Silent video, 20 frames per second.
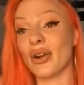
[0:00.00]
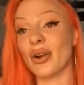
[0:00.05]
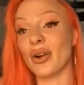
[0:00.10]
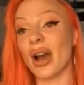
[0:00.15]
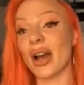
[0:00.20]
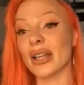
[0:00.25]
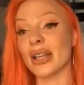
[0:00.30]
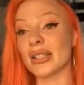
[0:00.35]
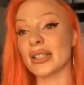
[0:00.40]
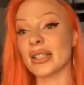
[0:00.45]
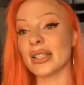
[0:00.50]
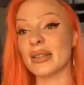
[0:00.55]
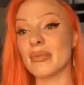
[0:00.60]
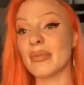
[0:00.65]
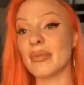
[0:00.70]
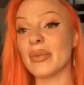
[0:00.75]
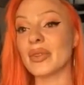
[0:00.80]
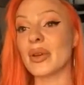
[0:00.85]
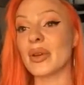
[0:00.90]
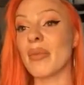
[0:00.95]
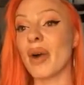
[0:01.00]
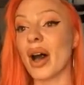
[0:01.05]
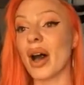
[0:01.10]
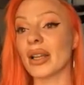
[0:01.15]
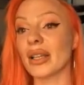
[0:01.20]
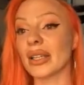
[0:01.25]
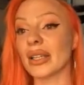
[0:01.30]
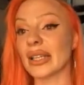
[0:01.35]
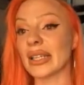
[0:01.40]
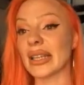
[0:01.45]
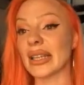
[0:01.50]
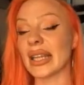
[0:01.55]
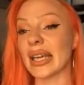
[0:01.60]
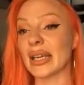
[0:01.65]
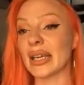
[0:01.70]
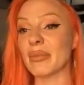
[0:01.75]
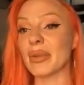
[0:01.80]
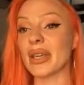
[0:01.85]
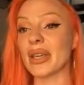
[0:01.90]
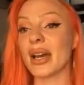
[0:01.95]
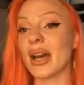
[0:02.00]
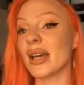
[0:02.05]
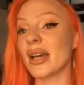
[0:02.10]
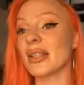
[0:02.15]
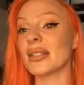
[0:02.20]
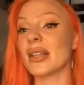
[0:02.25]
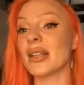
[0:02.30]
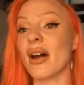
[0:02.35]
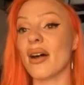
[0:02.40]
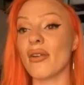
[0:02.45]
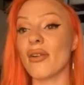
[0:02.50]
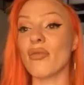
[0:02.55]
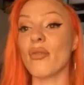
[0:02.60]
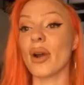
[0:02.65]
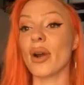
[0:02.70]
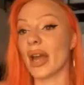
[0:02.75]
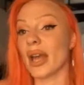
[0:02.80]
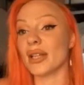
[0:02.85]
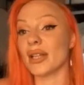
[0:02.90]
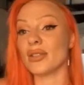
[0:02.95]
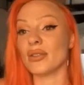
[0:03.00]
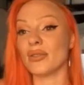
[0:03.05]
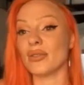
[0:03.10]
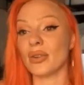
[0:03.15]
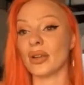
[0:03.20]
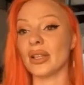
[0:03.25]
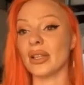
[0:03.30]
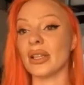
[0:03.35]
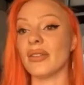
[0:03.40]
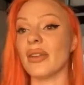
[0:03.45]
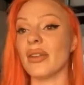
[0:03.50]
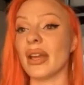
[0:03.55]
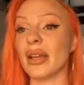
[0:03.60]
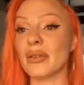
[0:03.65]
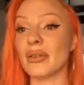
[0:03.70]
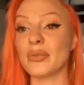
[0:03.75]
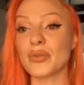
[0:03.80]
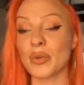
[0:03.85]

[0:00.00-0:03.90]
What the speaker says: got into the modeling thing because of what I do for a living.